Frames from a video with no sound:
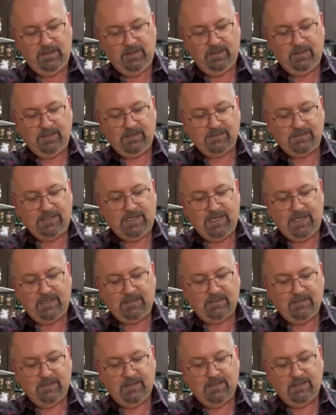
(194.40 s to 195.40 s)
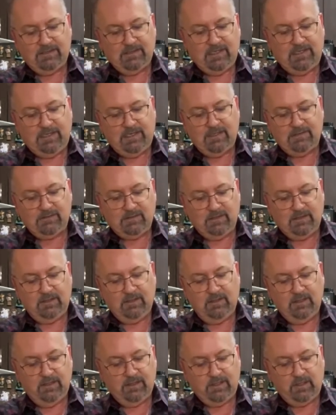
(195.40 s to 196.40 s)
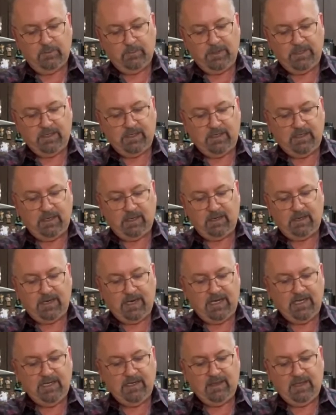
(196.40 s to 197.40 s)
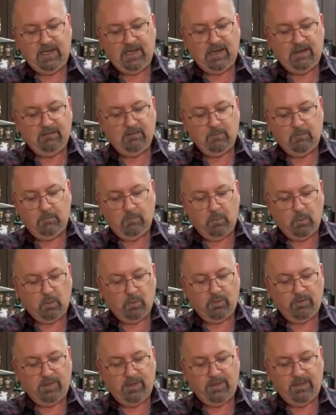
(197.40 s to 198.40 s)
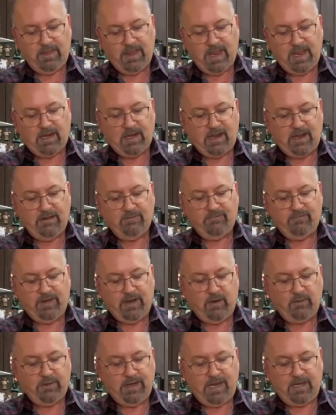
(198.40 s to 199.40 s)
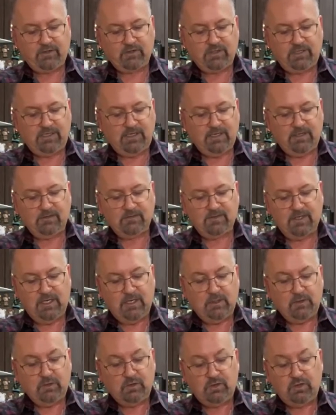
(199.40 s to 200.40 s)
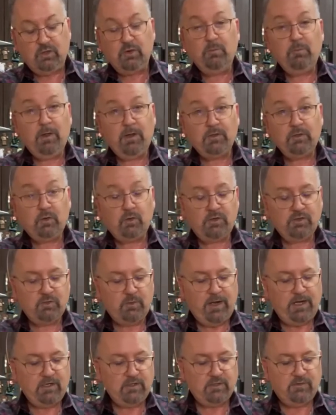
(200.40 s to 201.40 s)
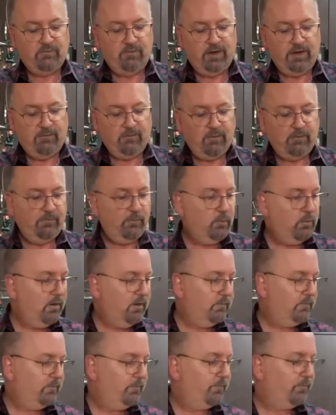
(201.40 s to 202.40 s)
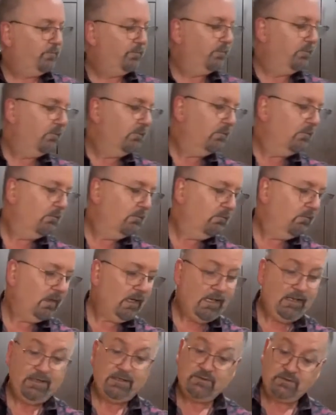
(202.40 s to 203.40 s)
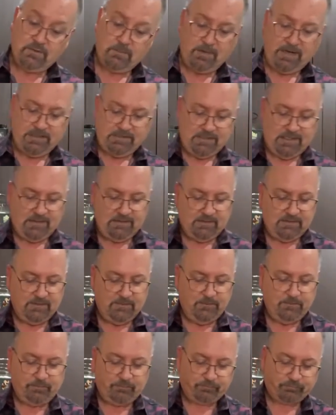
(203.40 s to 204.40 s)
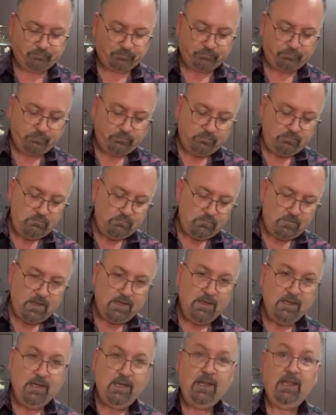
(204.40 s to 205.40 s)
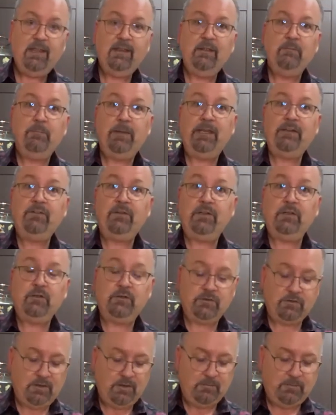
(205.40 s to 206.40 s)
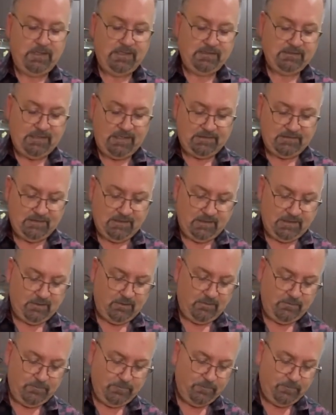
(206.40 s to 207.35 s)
Because again, it gives a little bit of kick. Anything more than that I found actually gives too much horseradish flavor for it, at least to my taste. And then basically you're just going to mix that together.